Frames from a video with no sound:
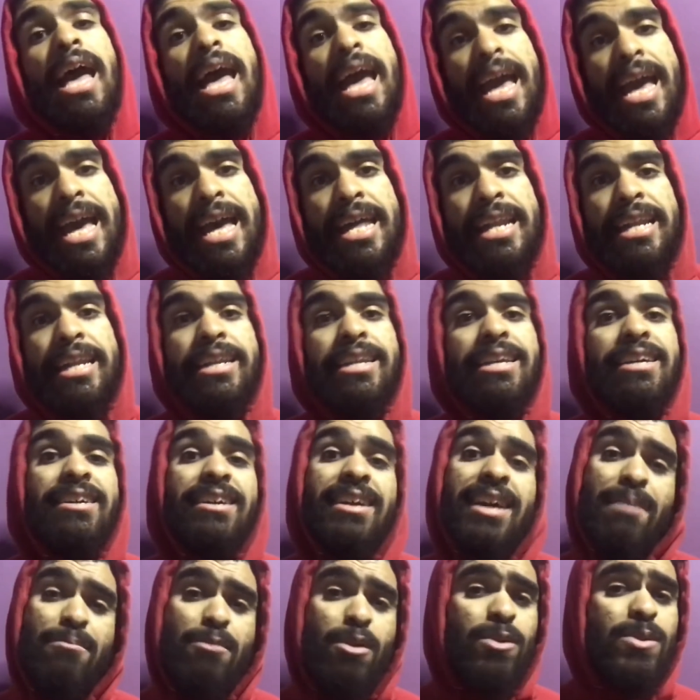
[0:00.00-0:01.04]
And
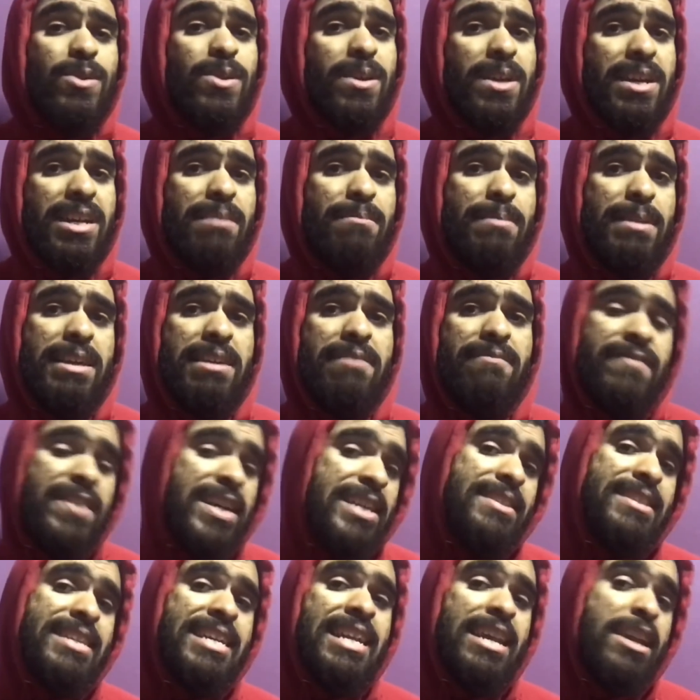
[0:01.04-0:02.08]
I'm also going to be
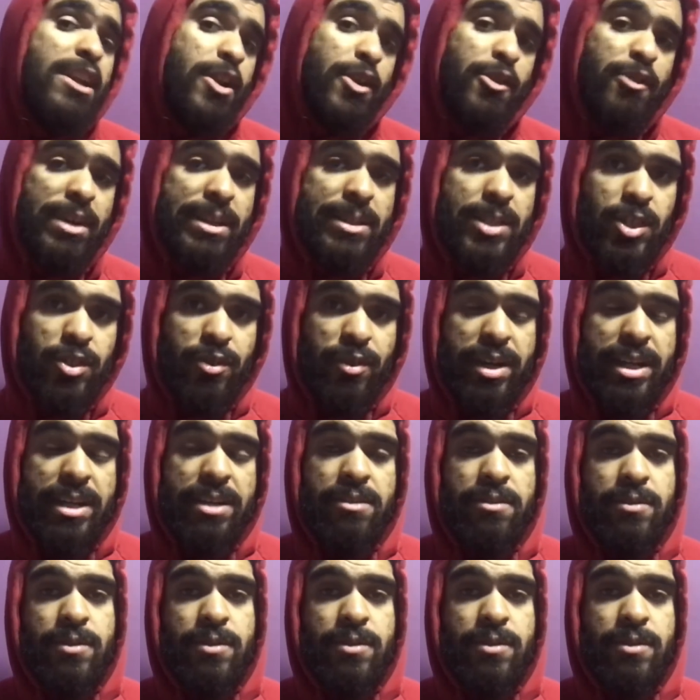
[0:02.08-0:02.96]
investing in a green screen,